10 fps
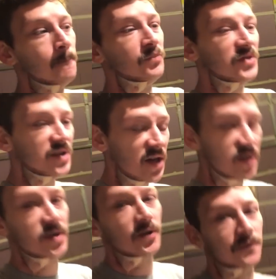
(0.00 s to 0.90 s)
Yes,
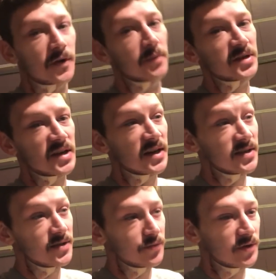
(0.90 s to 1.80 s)
GoFundMe takes
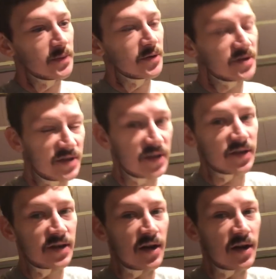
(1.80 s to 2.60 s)
3%